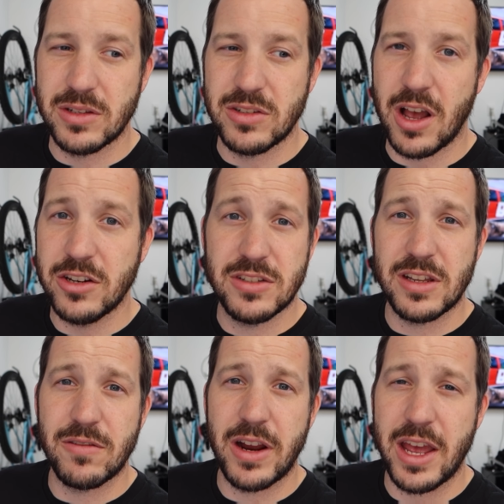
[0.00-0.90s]
Dodge has
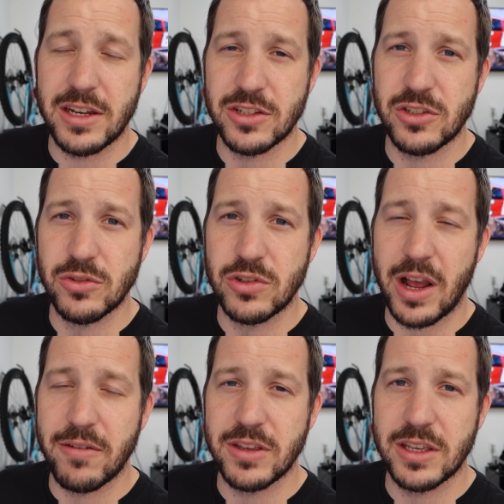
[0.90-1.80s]
never had an issue
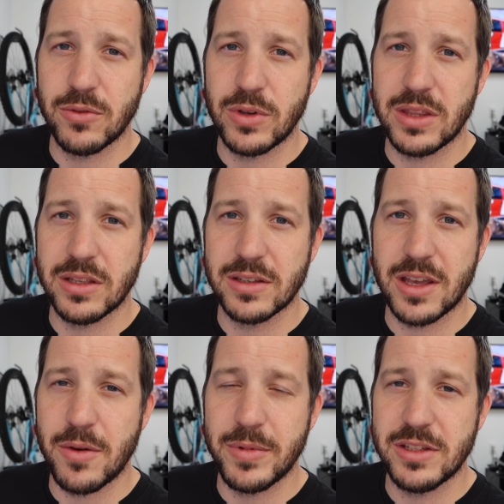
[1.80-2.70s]
driving it with the
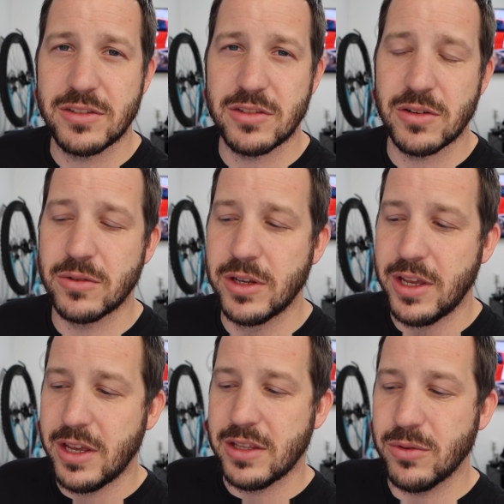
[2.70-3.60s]
Cummins, so
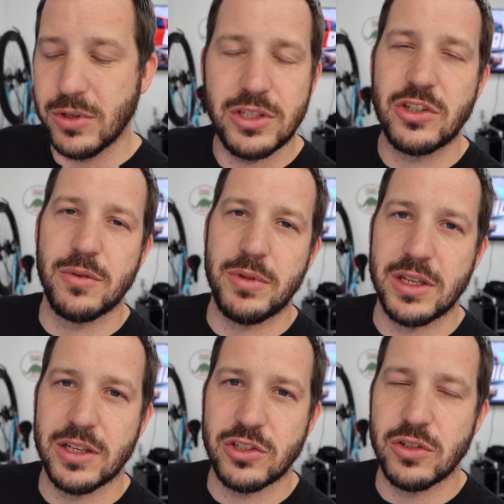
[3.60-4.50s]
it really shouldn't be
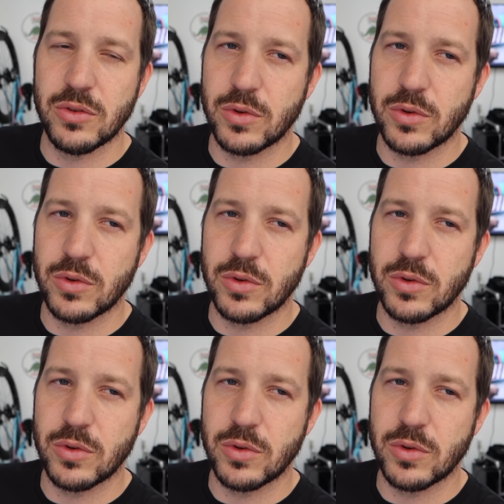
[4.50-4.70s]
an issue.